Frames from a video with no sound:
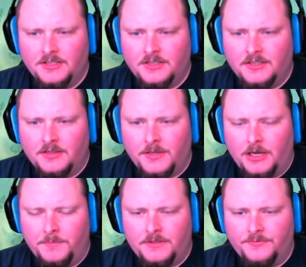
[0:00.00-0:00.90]
I'll be
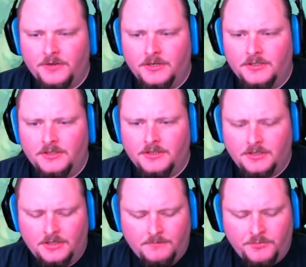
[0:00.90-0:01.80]
up in the front.
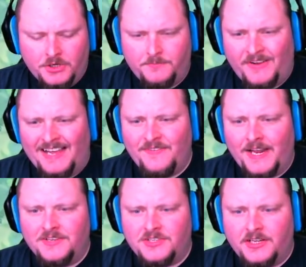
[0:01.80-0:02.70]
Push 5
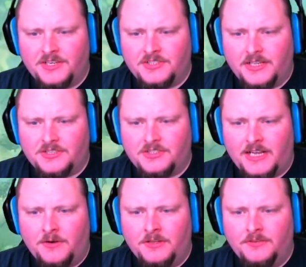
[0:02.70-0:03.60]
and 6. That's
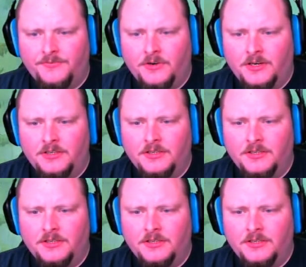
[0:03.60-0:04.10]
down in the front.